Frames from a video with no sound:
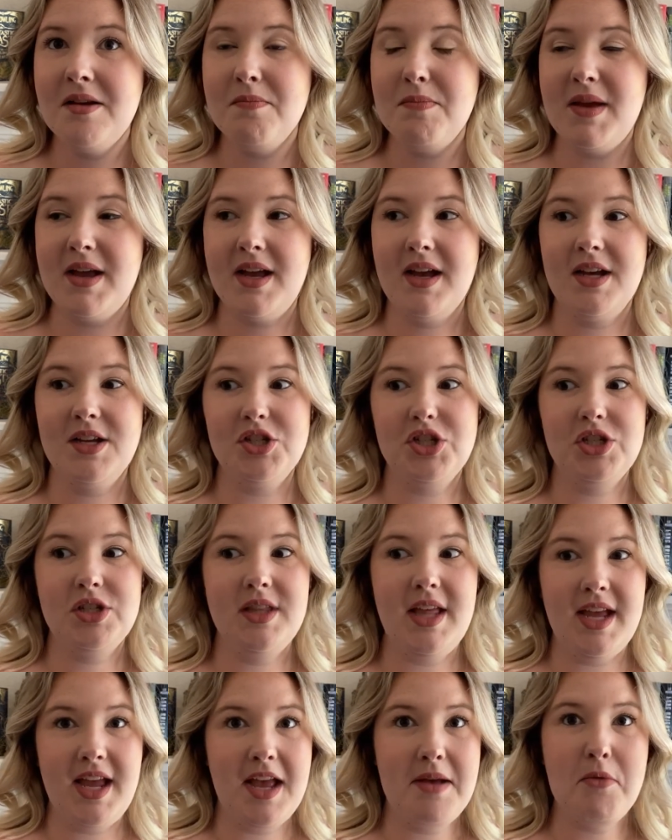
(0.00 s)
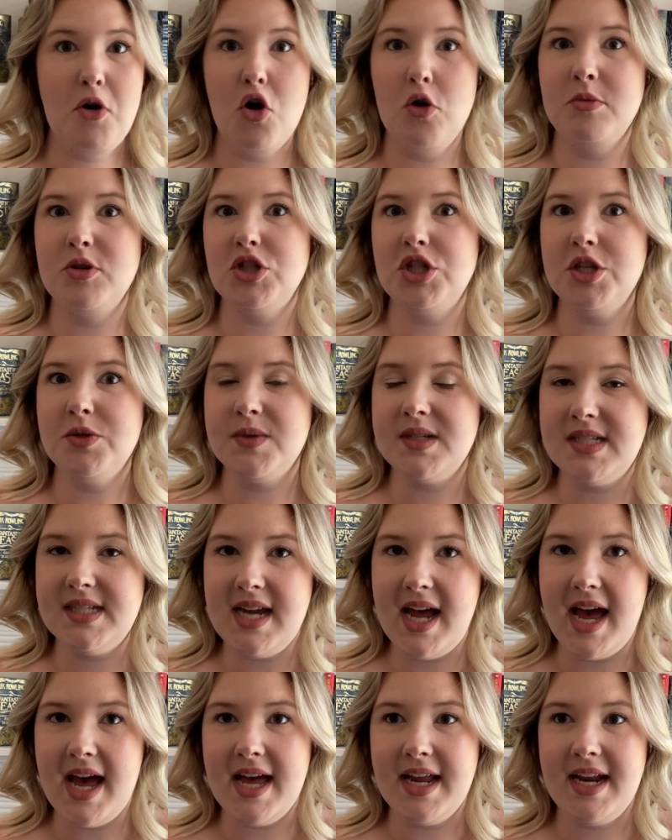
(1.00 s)
because they came home and she was
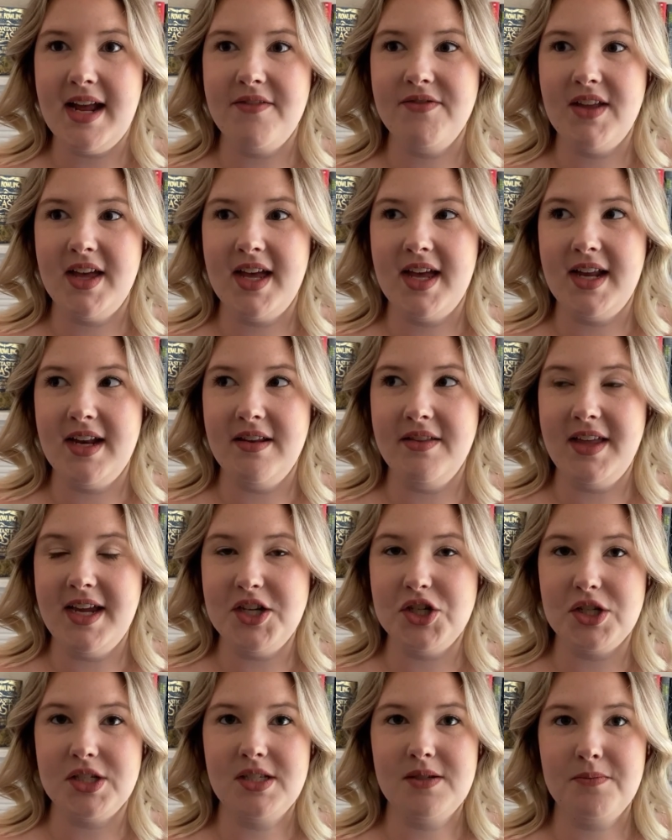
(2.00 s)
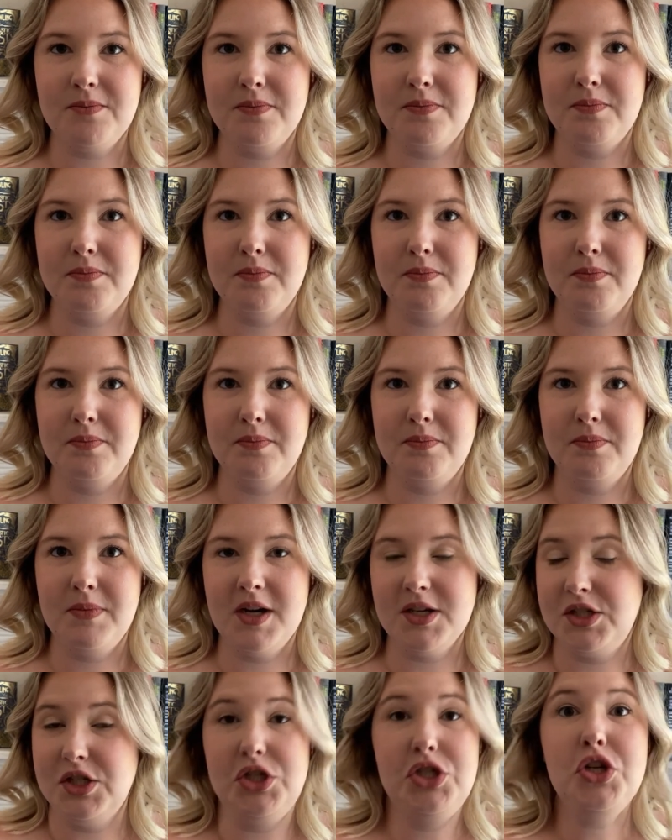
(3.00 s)
dead and then they just
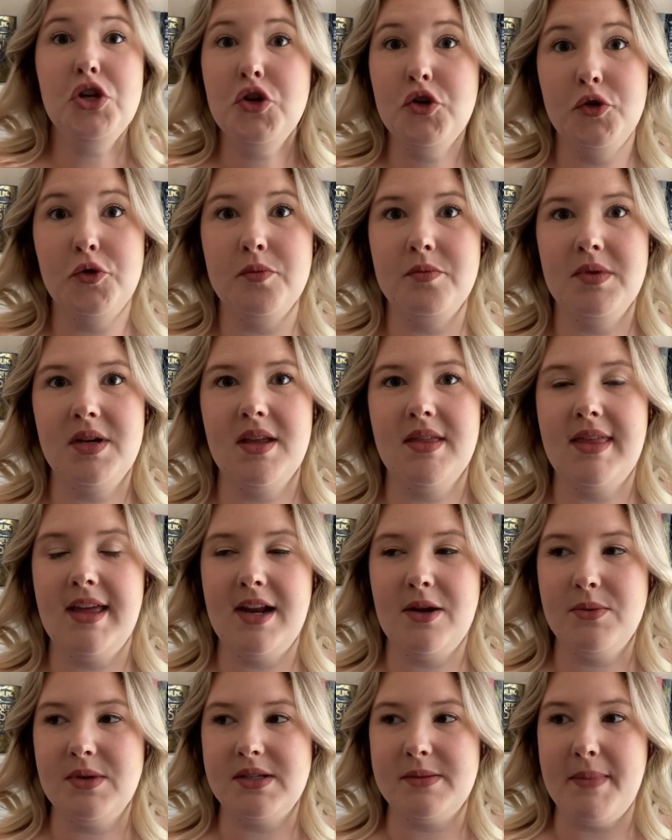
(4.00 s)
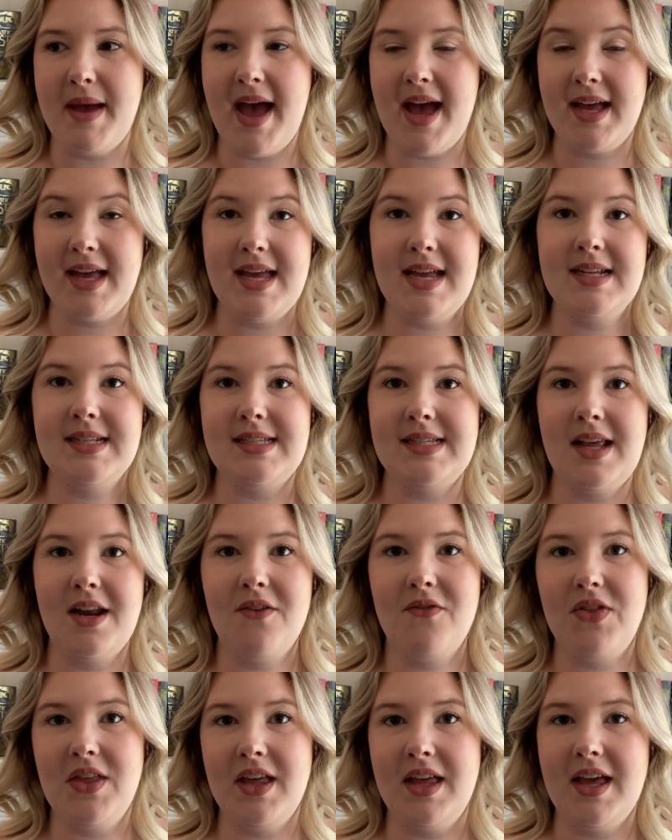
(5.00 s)
assumed that it was Maggie instead
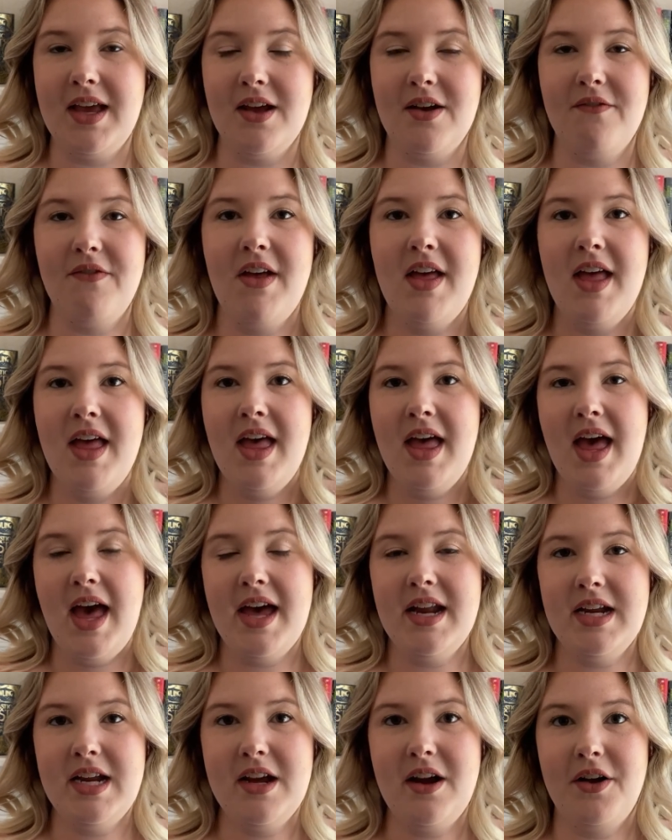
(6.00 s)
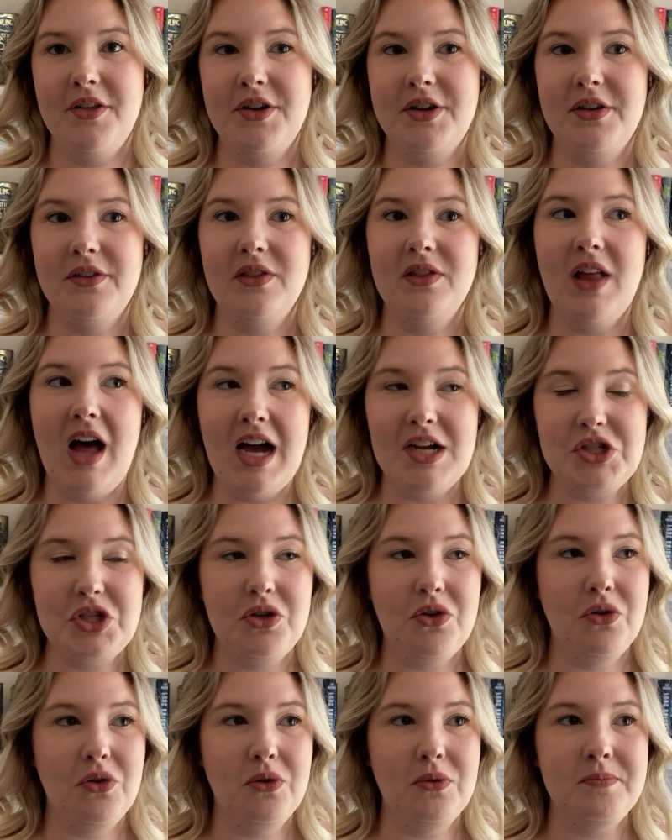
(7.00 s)
of thinking of any other
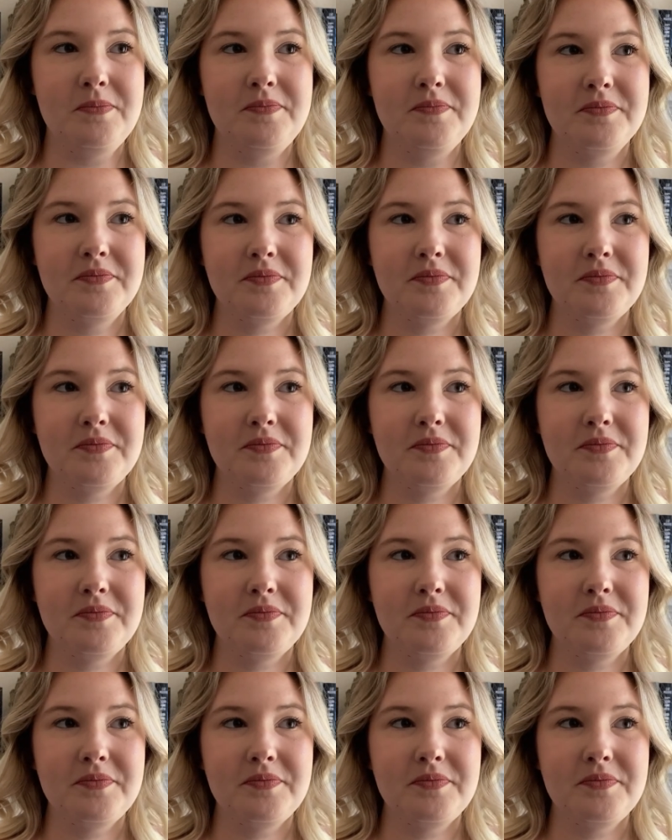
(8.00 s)
logical